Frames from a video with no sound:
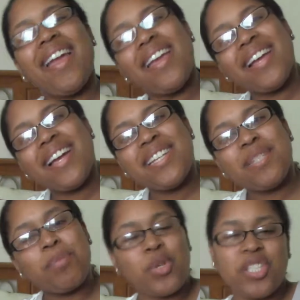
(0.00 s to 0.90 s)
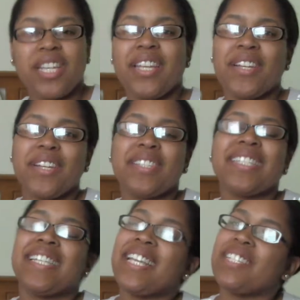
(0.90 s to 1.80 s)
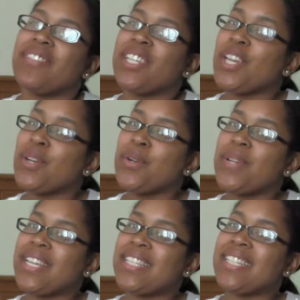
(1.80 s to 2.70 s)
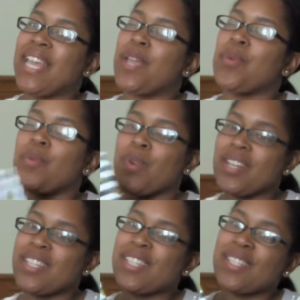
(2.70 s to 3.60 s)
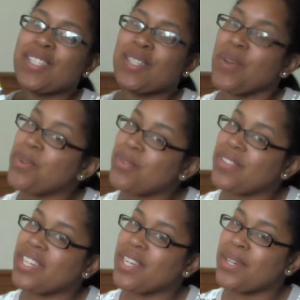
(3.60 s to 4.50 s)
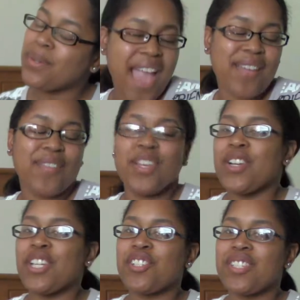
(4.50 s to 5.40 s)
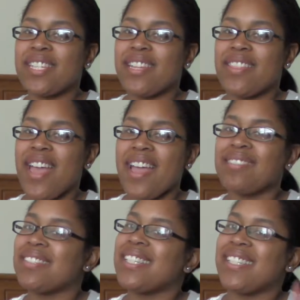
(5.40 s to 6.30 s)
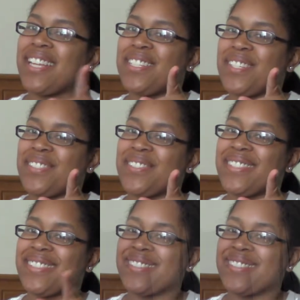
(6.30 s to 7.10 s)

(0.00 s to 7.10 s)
Hey guys, Portia here. Today's video is a what sold video. If you're interested in that, stay tuned.